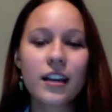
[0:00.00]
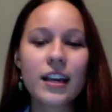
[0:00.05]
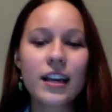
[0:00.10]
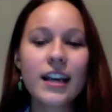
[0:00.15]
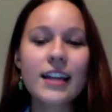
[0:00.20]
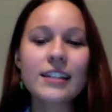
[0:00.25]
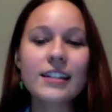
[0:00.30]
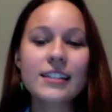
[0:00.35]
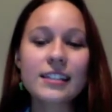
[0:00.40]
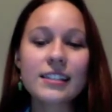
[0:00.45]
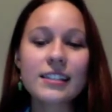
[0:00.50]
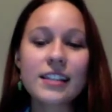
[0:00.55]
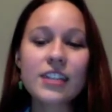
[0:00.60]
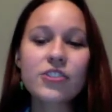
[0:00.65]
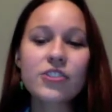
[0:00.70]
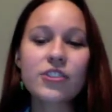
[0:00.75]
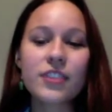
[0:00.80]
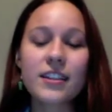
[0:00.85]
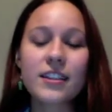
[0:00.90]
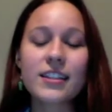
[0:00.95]
It is
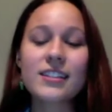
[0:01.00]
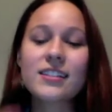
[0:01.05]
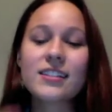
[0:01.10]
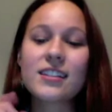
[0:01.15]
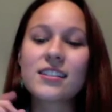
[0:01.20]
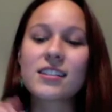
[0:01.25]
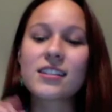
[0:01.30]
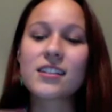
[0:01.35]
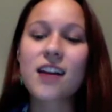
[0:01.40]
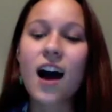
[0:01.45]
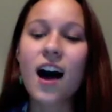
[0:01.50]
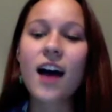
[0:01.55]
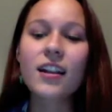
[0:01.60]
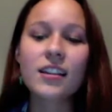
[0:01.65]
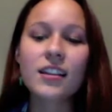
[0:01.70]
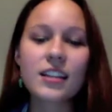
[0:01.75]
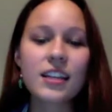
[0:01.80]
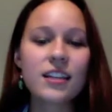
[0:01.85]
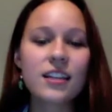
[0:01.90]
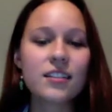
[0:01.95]
essential that this does not
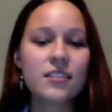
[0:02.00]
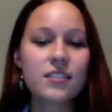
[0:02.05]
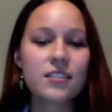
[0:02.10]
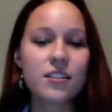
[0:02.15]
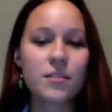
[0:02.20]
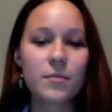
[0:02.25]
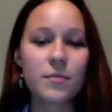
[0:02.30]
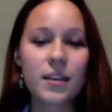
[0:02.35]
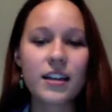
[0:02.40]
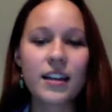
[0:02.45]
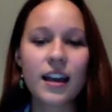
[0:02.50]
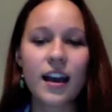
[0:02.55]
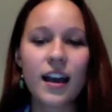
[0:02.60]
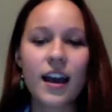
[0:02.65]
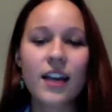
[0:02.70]
leak to the media,